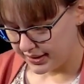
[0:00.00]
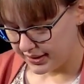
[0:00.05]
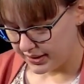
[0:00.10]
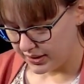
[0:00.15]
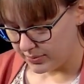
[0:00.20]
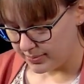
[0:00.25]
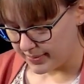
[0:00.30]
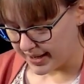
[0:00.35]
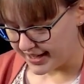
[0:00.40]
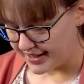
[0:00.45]
You
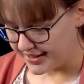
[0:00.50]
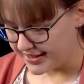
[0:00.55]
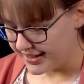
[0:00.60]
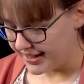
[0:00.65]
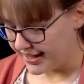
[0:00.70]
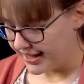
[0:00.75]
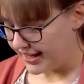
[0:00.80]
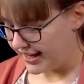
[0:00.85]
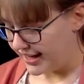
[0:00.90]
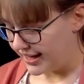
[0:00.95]
might
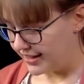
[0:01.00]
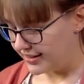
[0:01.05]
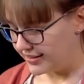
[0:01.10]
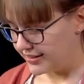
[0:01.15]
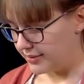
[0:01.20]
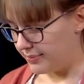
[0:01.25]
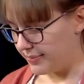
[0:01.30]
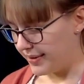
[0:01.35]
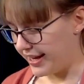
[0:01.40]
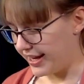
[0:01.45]
see
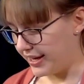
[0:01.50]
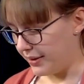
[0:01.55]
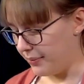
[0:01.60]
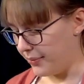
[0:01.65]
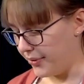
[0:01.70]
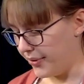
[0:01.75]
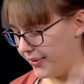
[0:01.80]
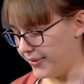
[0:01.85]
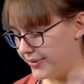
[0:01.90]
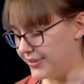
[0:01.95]
some
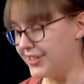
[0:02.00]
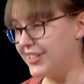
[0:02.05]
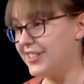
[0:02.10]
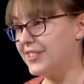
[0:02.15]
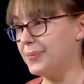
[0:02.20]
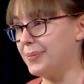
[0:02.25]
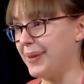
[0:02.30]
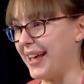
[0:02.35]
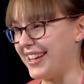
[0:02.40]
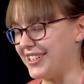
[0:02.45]
animals
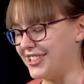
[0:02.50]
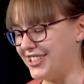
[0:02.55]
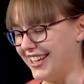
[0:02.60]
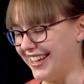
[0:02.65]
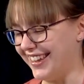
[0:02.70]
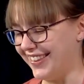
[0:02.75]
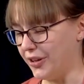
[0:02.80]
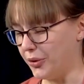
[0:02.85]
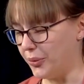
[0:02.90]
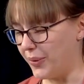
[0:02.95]
splashing
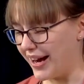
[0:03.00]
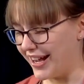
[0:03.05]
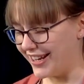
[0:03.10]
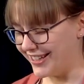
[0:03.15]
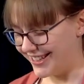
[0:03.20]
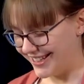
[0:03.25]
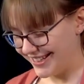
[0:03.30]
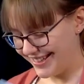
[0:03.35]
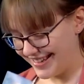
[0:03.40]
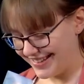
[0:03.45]
in the
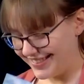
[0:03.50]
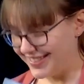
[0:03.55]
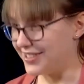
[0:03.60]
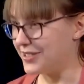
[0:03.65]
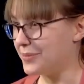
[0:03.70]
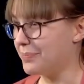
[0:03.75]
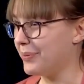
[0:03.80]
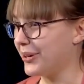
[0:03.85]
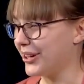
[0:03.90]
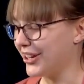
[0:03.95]
water like this
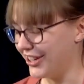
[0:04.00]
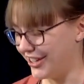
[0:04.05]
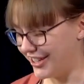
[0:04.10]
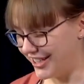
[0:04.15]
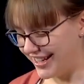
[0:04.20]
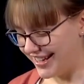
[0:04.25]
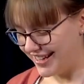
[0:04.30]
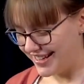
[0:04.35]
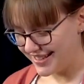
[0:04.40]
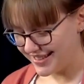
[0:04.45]
bird
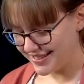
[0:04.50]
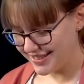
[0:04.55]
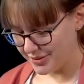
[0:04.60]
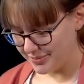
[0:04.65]
is.